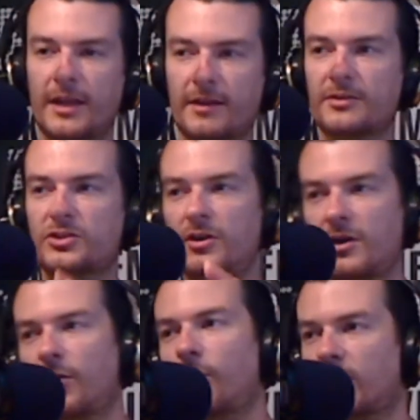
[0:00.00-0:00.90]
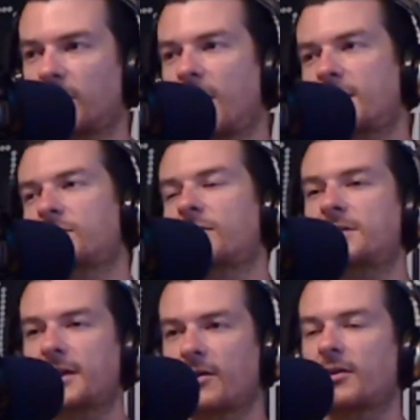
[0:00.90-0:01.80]
the studio organised, all the
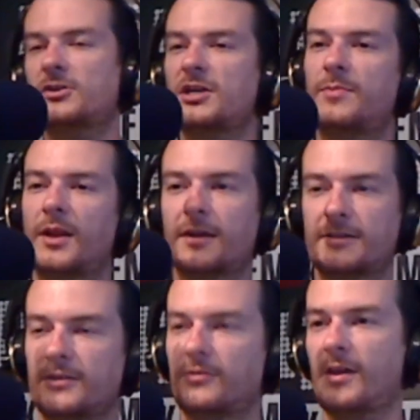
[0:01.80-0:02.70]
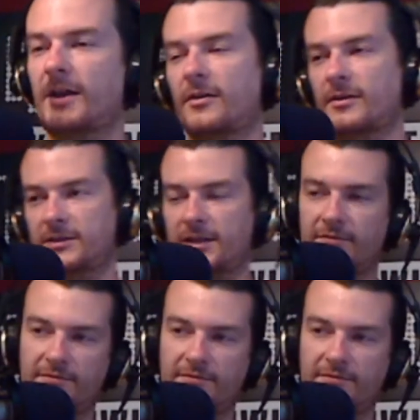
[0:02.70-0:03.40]
technology plugged in, all that kind of stuff.